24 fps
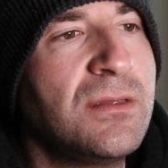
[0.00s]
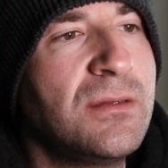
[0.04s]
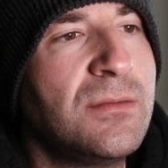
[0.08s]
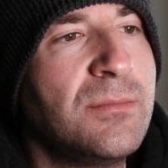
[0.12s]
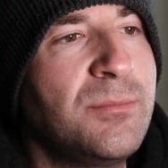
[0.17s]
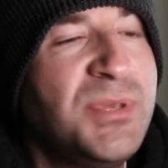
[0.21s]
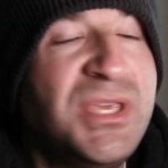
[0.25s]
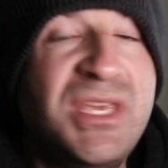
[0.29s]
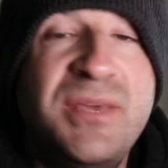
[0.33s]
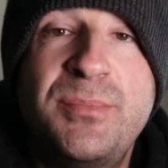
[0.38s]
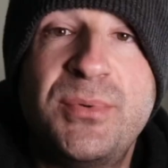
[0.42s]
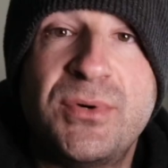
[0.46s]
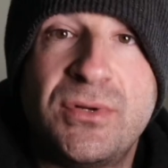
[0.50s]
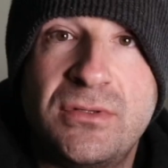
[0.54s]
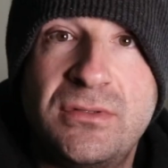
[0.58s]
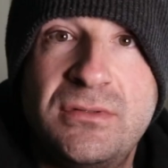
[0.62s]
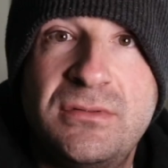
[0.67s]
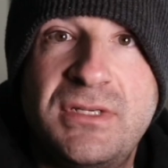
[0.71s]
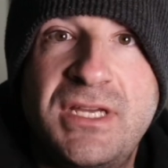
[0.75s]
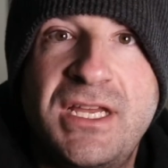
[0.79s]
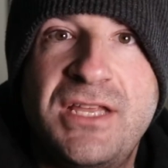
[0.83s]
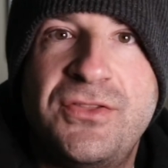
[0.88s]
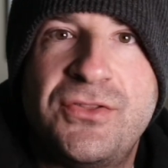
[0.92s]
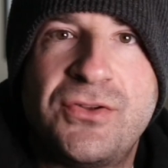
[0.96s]
people
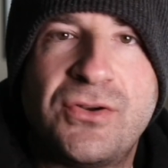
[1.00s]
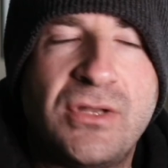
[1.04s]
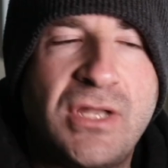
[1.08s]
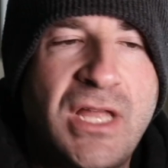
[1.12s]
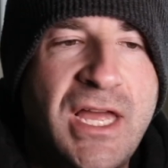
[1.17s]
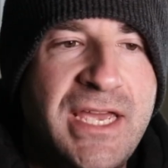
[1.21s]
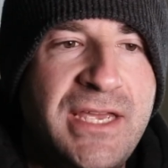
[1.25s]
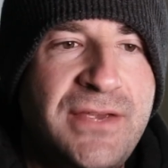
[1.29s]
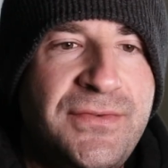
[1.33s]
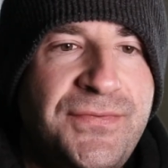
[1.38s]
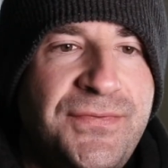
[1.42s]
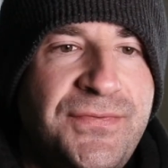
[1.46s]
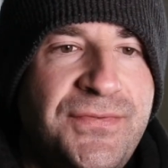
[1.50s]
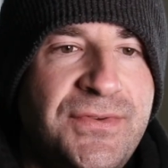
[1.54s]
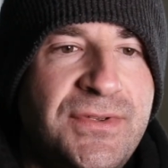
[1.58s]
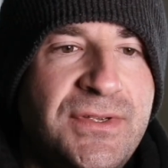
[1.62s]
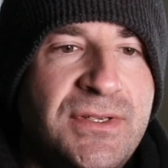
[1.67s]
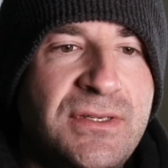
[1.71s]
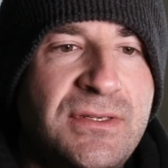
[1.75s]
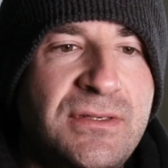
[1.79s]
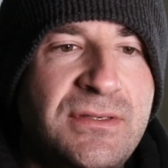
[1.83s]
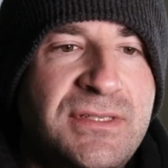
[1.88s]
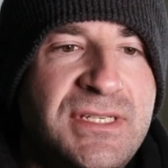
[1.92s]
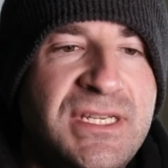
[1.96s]
in their life
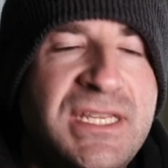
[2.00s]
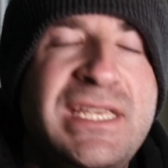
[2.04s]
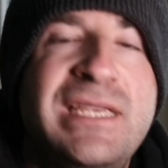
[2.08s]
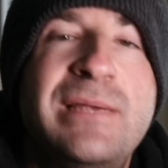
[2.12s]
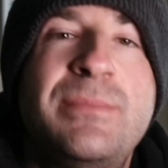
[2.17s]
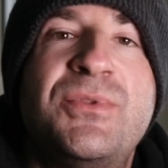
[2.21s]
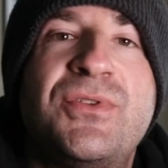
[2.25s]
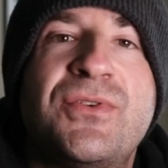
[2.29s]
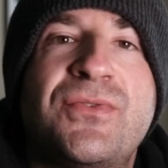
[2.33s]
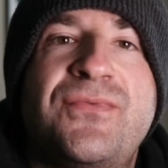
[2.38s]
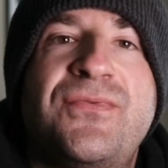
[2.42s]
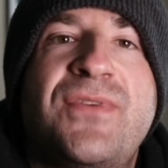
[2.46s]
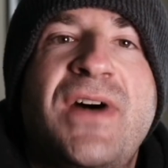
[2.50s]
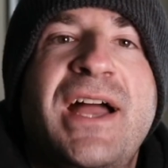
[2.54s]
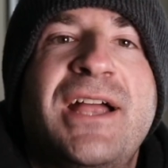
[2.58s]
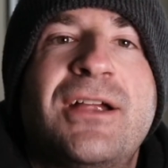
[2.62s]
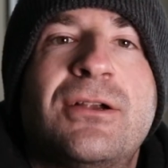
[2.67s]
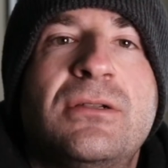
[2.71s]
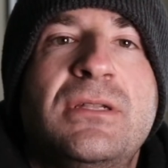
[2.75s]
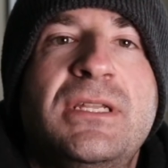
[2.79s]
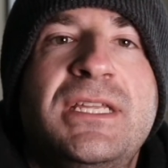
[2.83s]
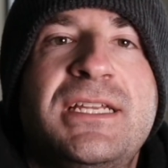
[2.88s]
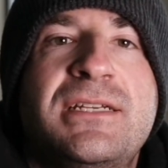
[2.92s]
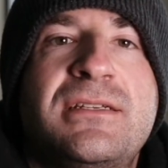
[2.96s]
to keep their fire
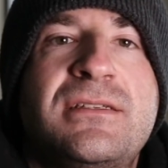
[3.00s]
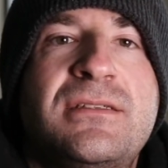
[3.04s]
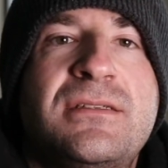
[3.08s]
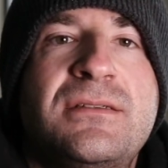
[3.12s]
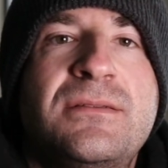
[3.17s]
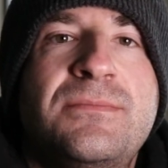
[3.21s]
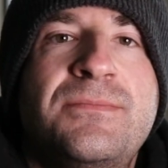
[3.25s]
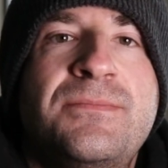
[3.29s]
lit,